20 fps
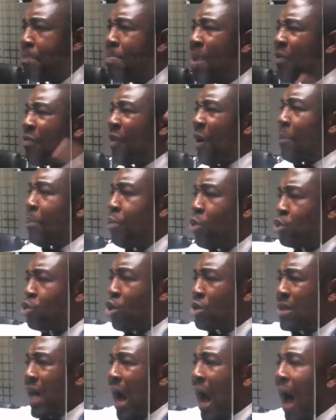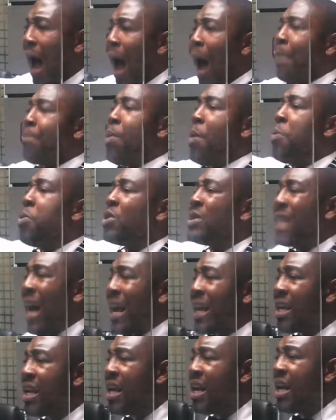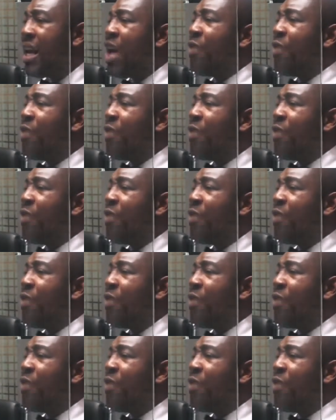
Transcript: befa bulldozer, abubu dying,